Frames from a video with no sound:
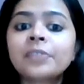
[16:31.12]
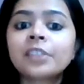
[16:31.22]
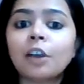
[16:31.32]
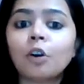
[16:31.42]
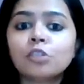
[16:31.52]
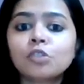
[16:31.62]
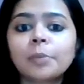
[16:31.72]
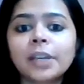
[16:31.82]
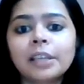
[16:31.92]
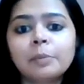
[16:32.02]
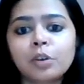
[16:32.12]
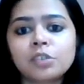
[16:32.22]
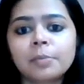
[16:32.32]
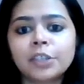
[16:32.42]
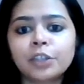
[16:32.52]
they also bring in
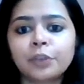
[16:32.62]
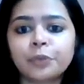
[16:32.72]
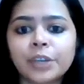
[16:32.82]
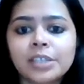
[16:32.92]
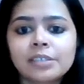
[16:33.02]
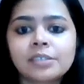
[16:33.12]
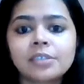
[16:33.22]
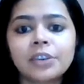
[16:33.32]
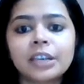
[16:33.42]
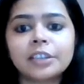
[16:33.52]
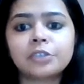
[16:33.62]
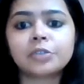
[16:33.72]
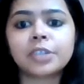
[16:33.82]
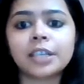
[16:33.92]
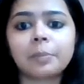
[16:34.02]
possibility of risks related
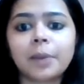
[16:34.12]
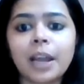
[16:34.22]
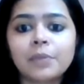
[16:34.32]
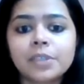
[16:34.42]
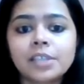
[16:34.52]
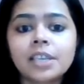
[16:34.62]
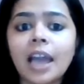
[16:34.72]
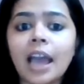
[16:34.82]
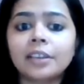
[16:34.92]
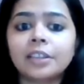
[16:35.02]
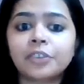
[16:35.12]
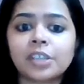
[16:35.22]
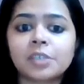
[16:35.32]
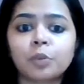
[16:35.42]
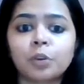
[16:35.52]
to data privacy,
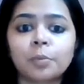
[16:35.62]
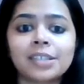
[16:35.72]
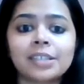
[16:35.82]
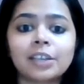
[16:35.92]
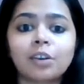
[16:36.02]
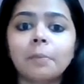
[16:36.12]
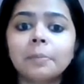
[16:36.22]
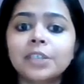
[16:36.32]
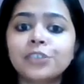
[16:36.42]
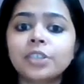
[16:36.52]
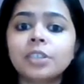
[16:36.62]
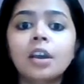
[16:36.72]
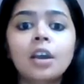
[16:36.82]
antitrust monopolistic competition,